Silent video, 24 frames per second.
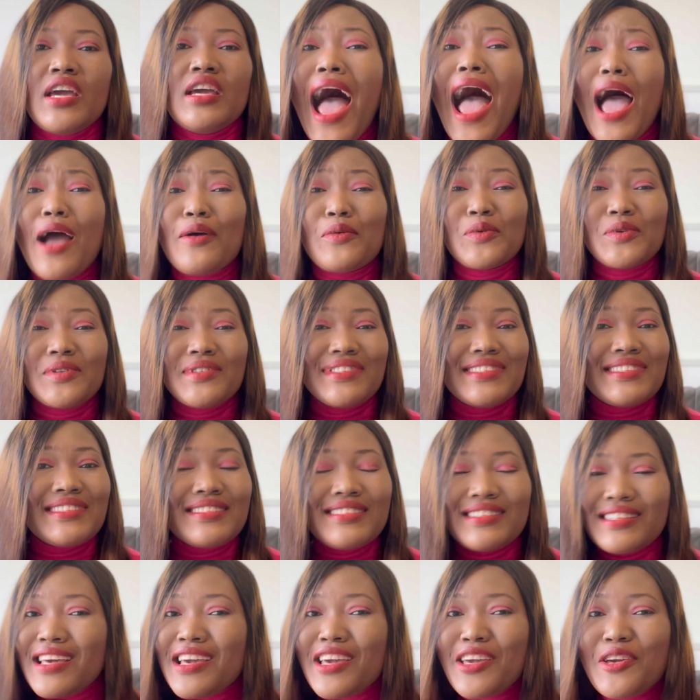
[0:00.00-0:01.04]
I will
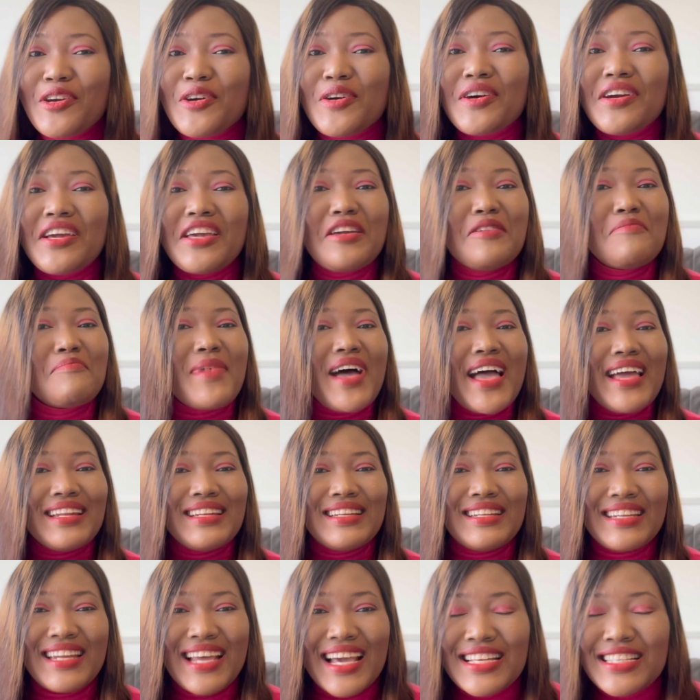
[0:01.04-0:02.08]
see you in my
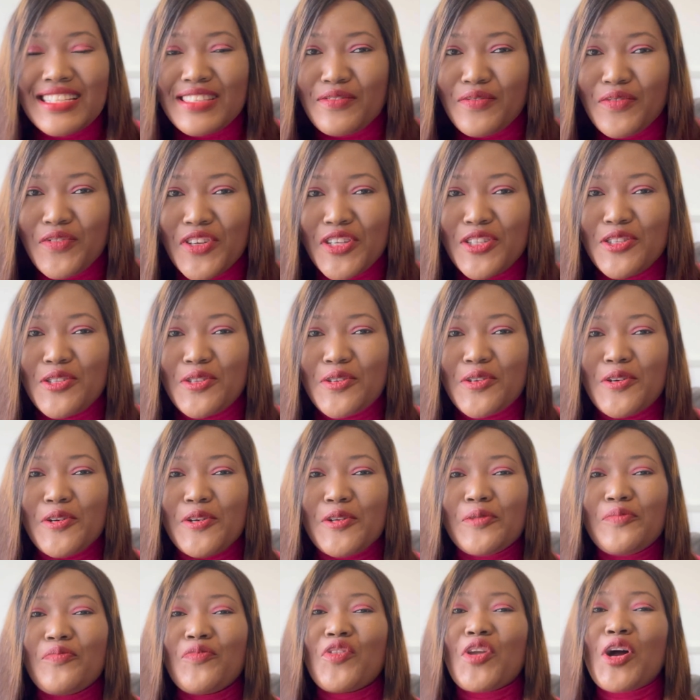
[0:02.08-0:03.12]
next
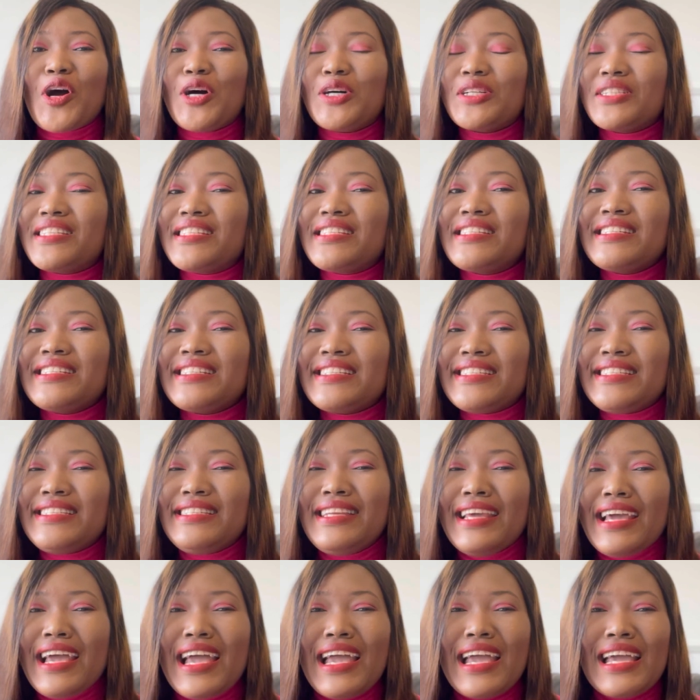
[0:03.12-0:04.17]
video. Until
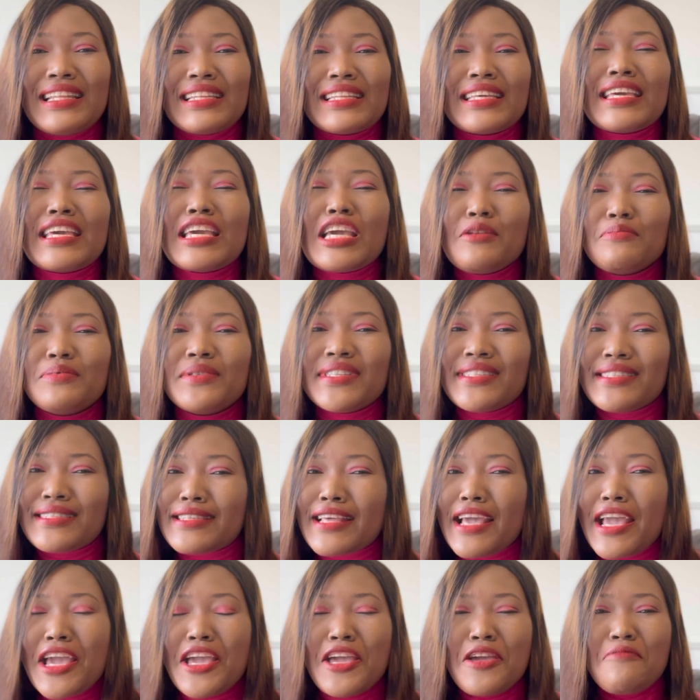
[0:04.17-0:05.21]
then, keep
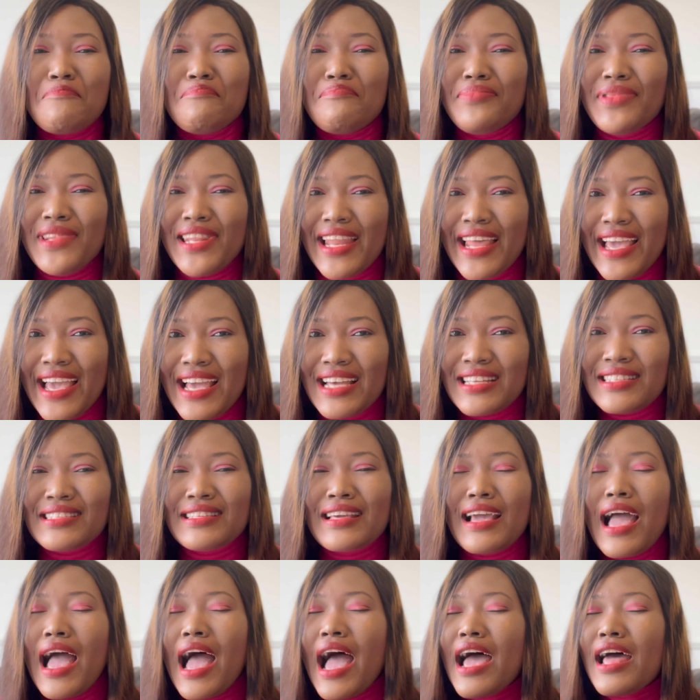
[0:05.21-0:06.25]
staying blessed.
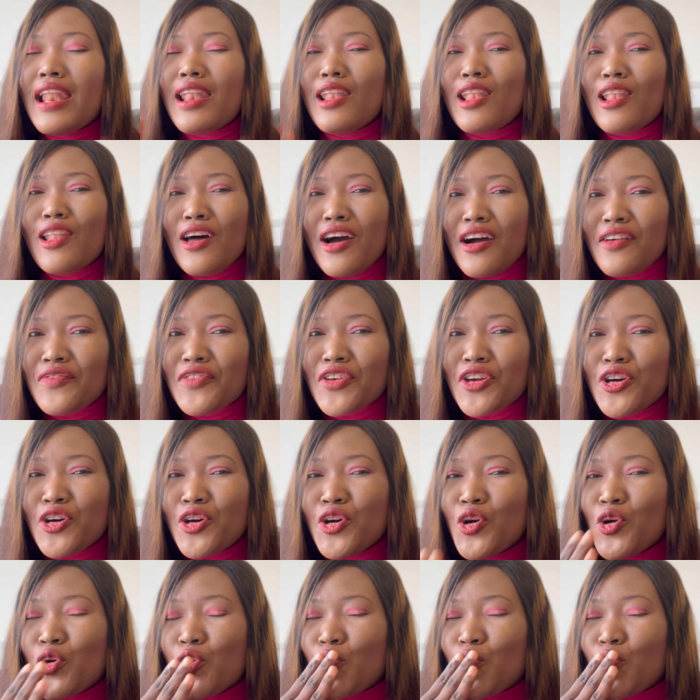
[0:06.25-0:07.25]
I love you.